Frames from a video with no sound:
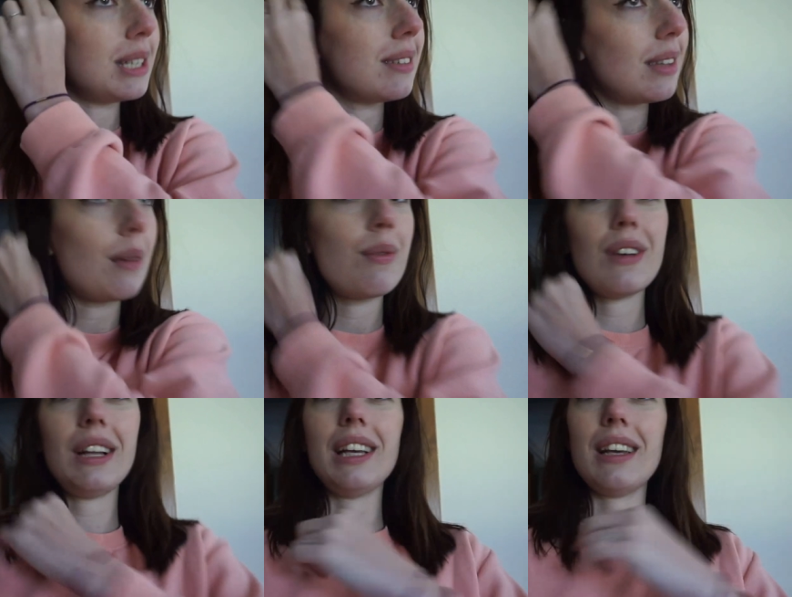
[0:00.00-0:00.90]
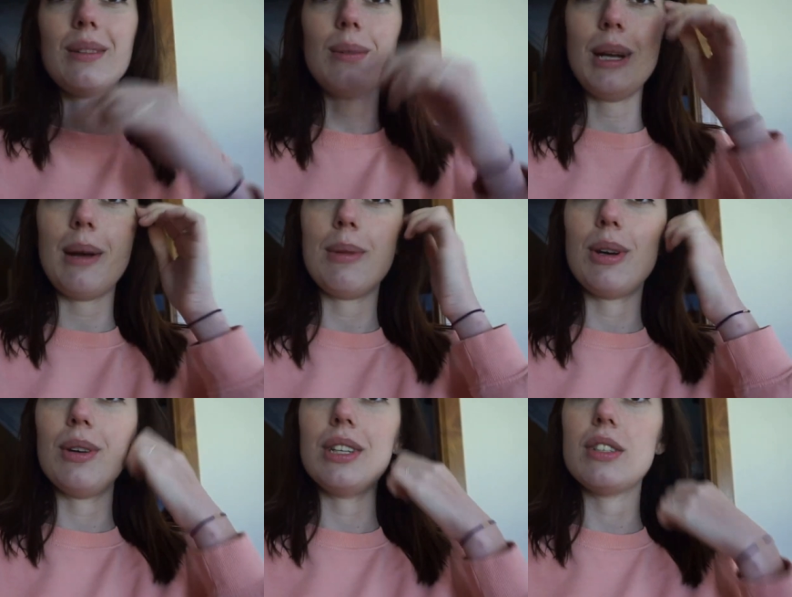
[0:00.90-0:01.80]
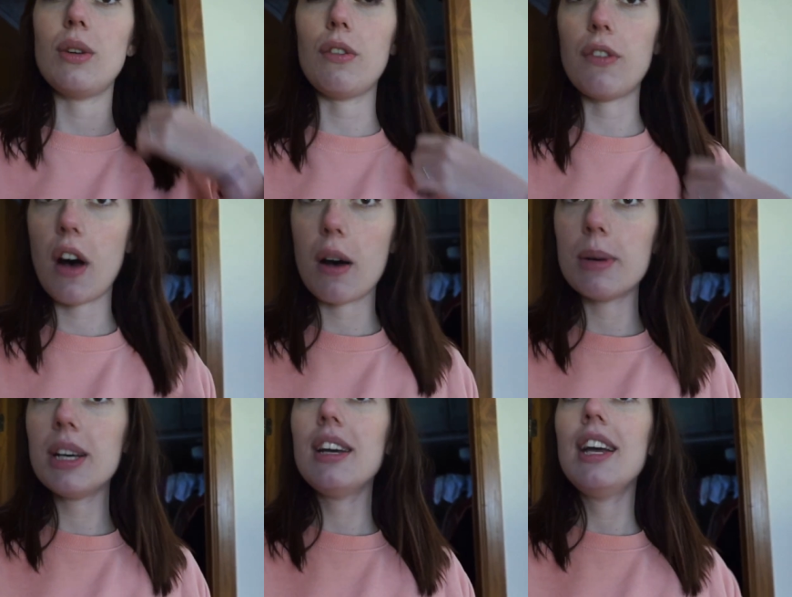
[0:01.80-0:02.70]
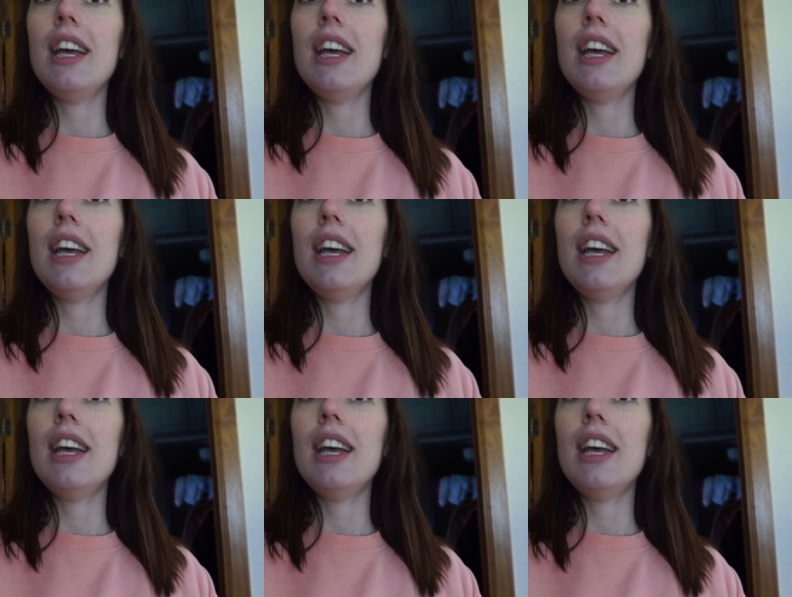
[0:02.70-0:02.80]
the same feeling as when I'm going to a farmer.